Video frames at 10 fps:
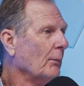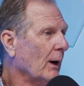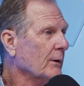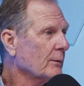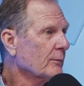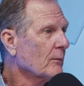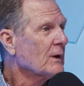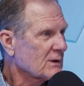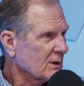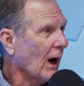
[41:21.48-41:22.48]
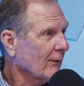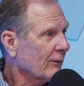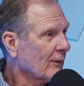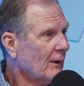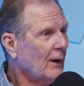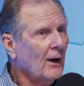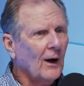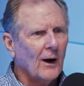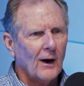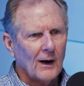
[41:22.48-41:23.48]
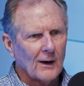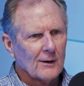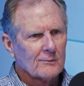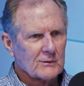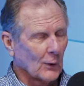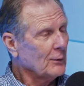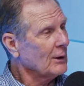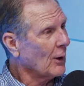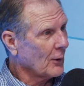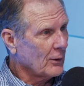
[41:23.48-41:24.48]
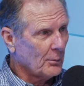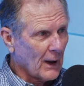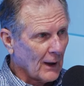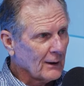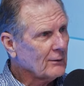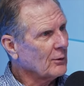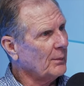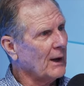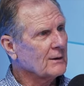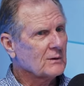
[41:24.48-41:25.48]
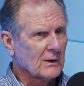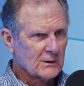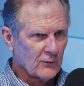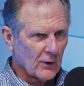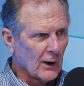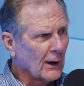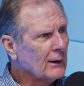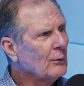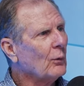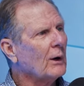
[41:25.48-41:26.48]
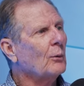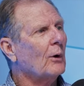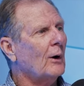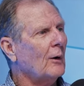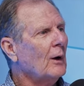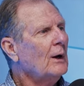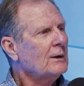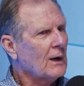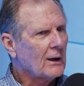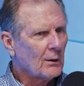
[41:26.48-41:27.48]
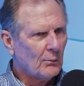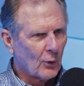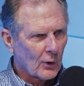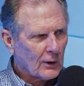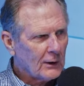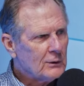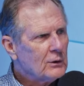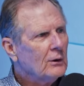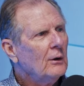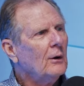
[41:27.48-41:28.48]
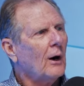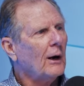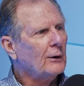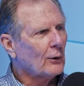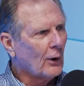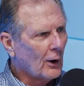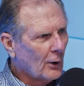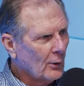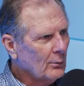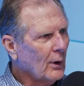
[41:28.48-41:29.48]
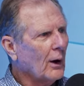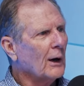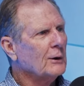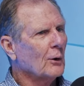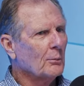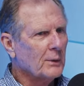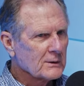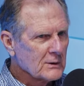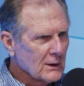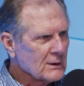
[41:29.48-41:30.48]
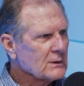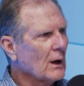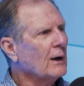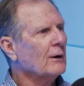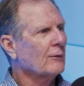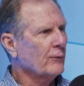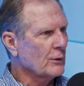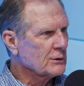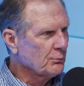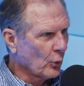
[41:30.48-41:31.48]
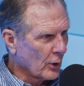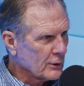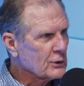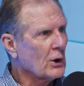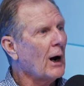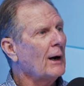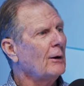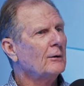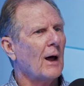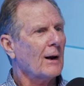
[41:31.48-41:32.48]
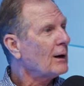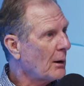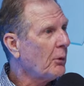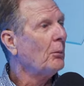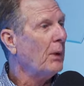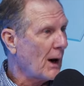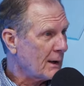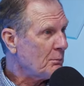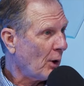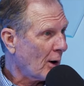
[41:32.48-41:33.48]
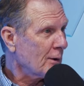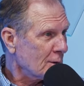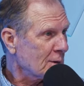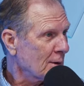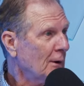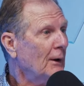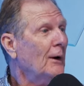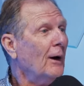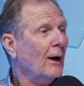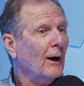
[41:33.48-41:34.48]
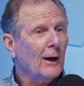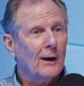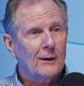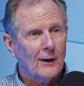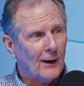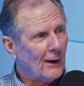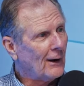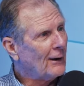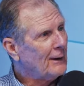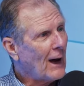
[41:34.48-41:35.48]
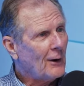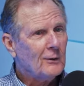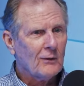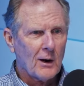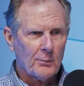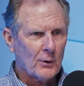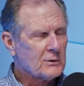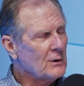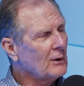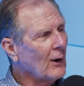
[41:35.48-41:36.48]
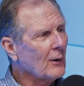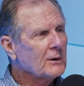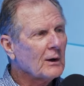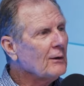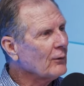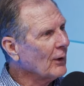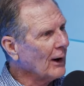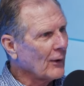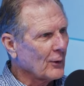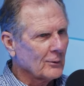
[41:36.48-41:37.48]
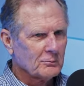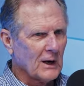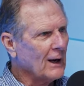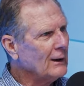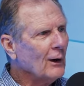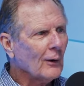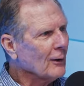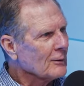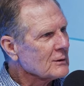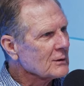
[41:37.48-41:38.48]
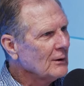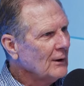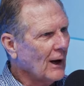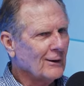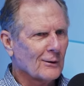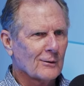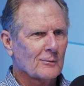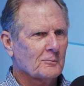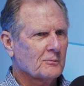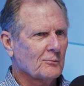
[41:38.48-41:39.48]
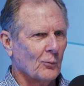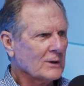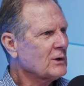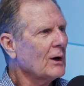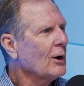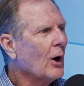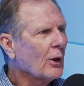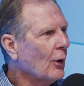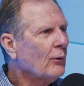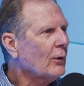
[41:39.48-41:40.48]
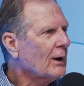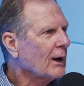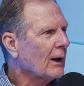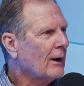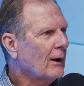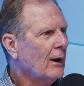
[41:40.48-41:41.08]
Stuff, yeah. Stuff. So you go to the bank says, fine, we will take a mortgage on your home, on your business, on your firstborn child, on a couple body parts. Mm-hmm. And now you've got a personal guarantee for another 10 years and you're risking it all over again.